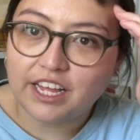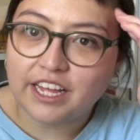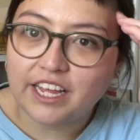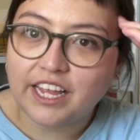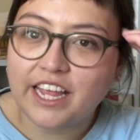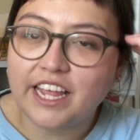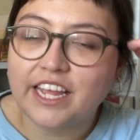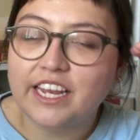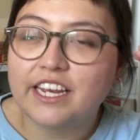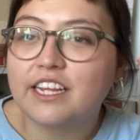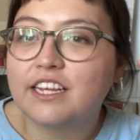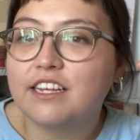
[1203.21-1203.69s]

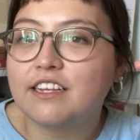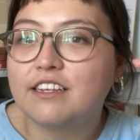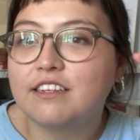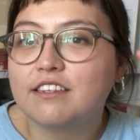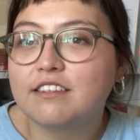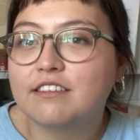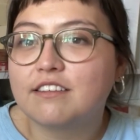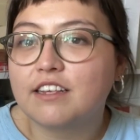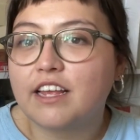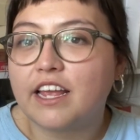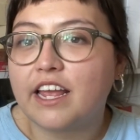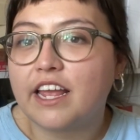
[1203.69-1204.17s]
It
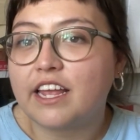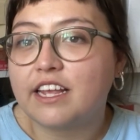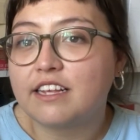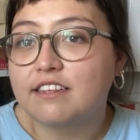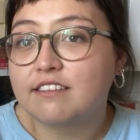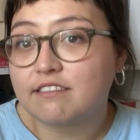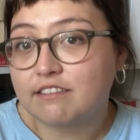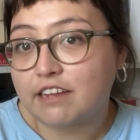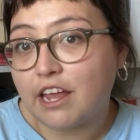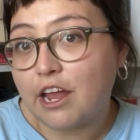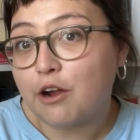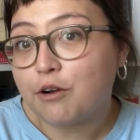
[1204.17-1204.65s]
is a
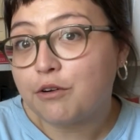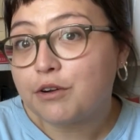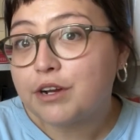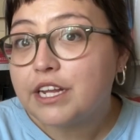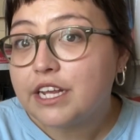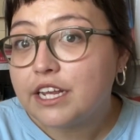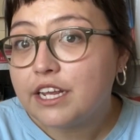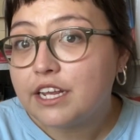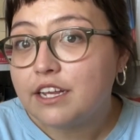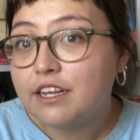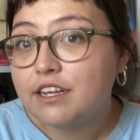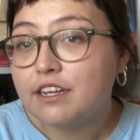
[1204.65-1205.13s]

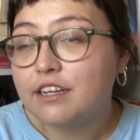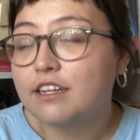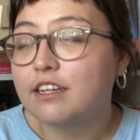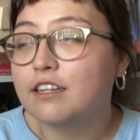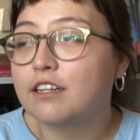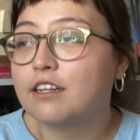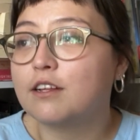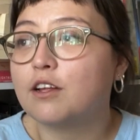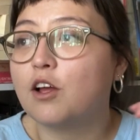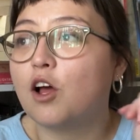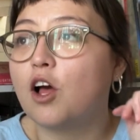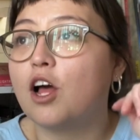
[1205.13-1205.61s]
scary
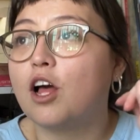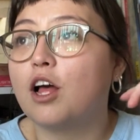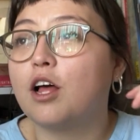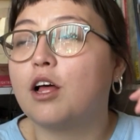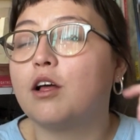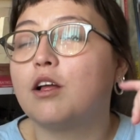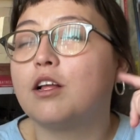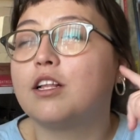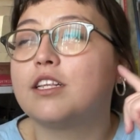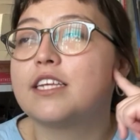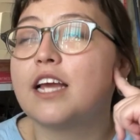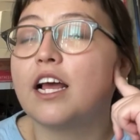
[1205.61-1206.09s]

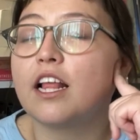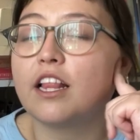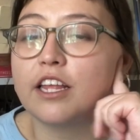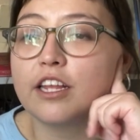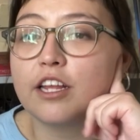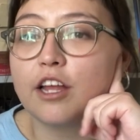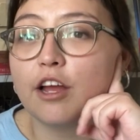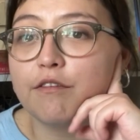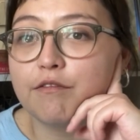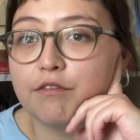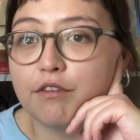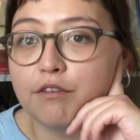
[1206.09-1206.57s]

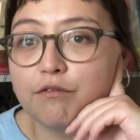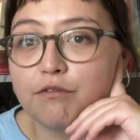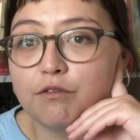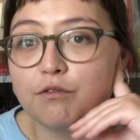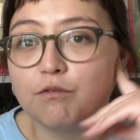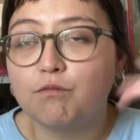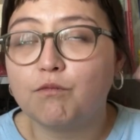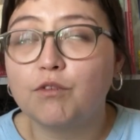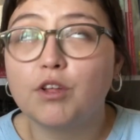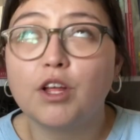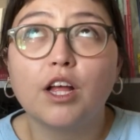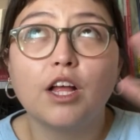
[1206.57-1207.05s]
telling of the
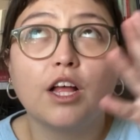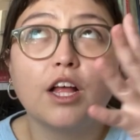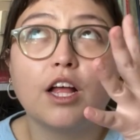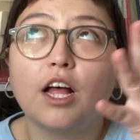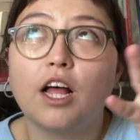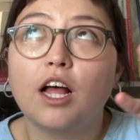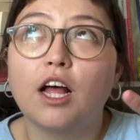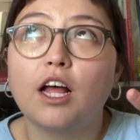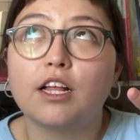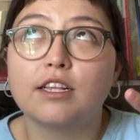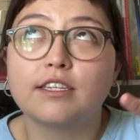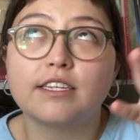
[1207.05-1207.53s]

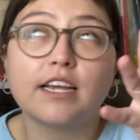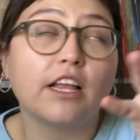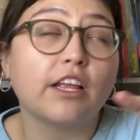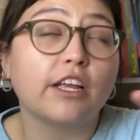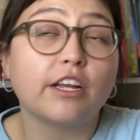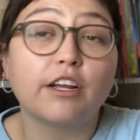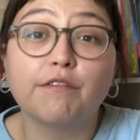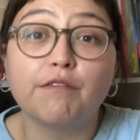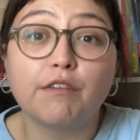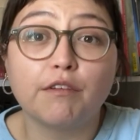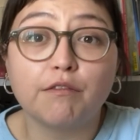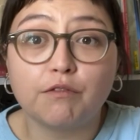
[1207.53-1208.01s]

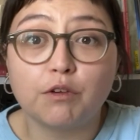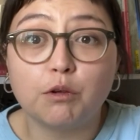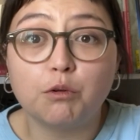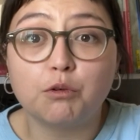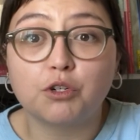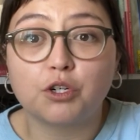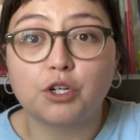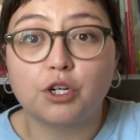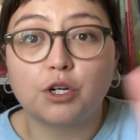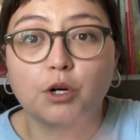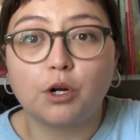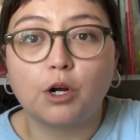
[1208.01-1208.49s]
telling of the
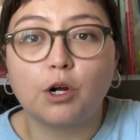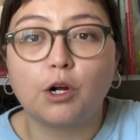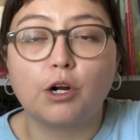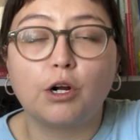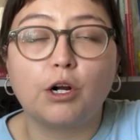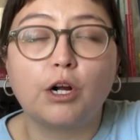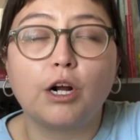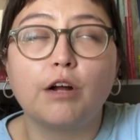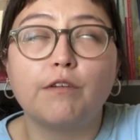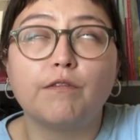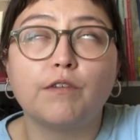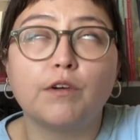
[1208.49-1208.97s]
future,
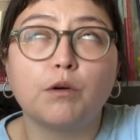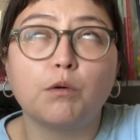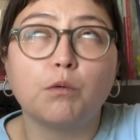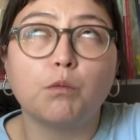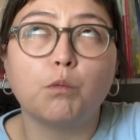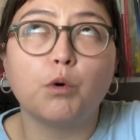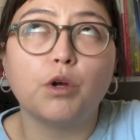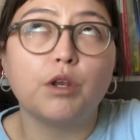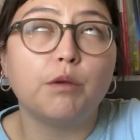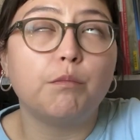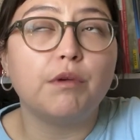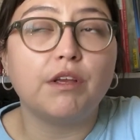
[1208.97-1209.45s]
or of a
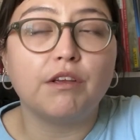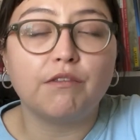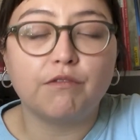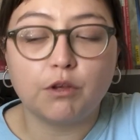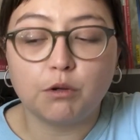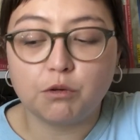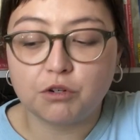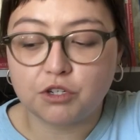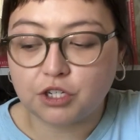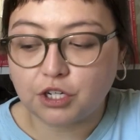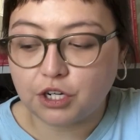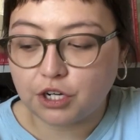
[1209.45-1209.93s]
would-be
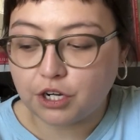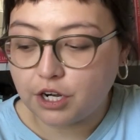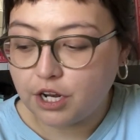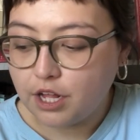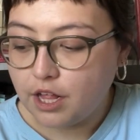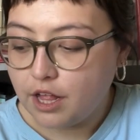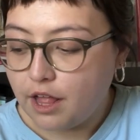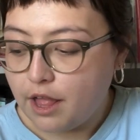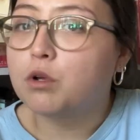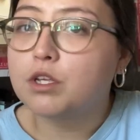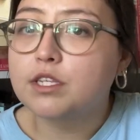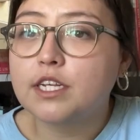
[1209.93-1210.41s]
future.
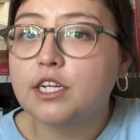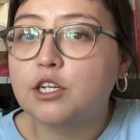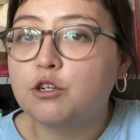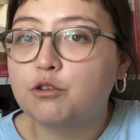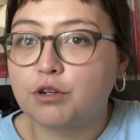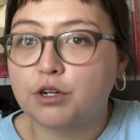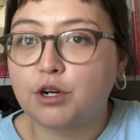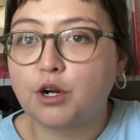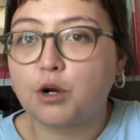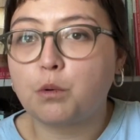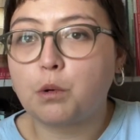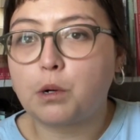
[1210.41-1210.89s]
I'll say
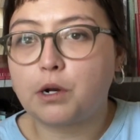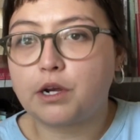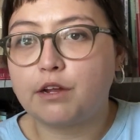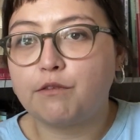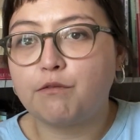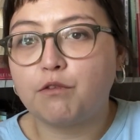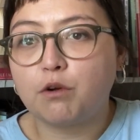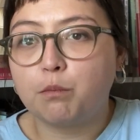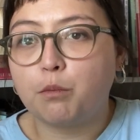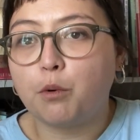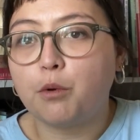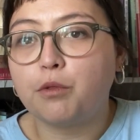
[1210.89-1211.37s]
trigger warning
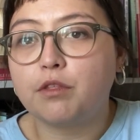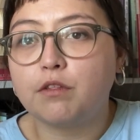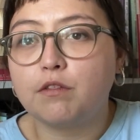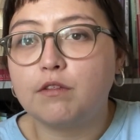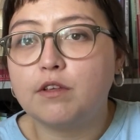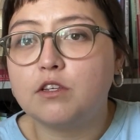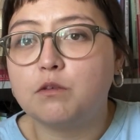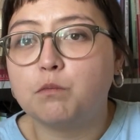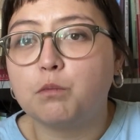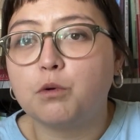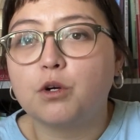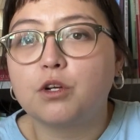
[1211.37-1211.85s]
for both of
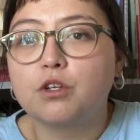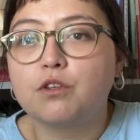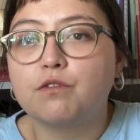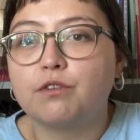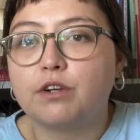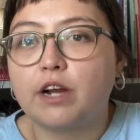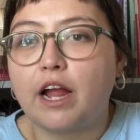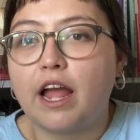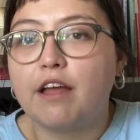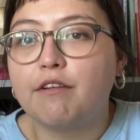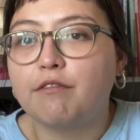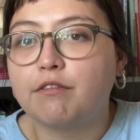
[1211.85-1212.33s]
these books
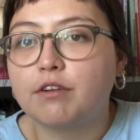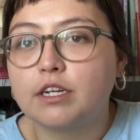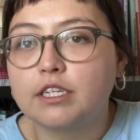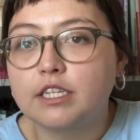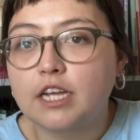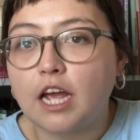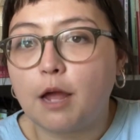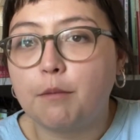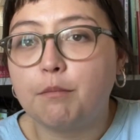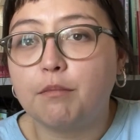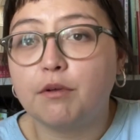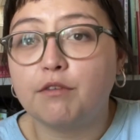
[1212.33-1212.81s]
for every
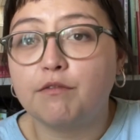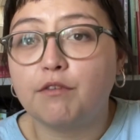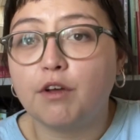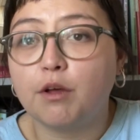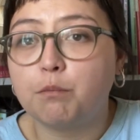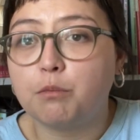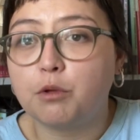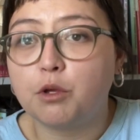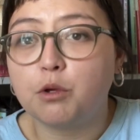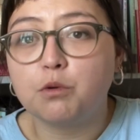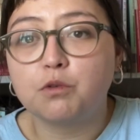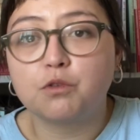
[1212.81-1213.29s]
type of
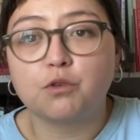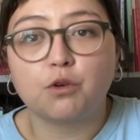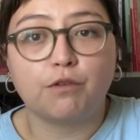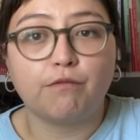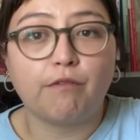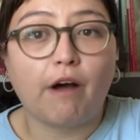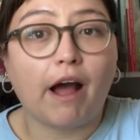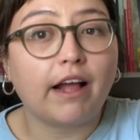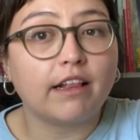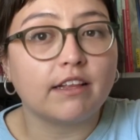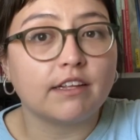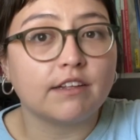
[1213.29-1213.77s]
abuse or
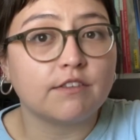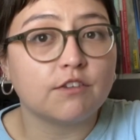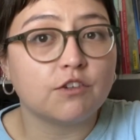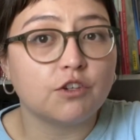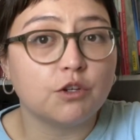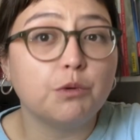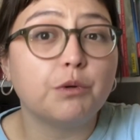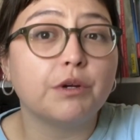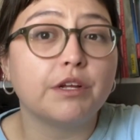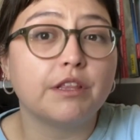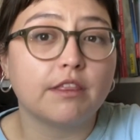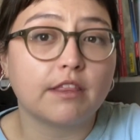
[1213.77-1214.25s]
violence
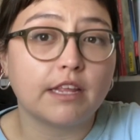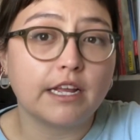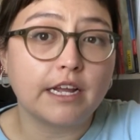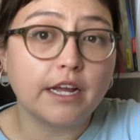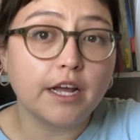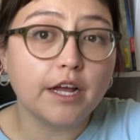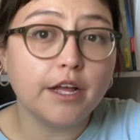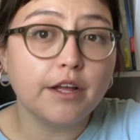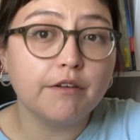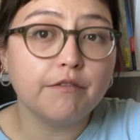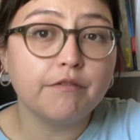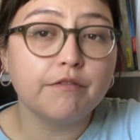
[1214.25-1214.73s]
you can think
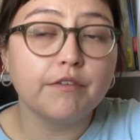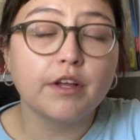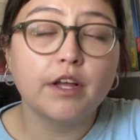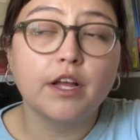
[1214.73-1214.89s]
of.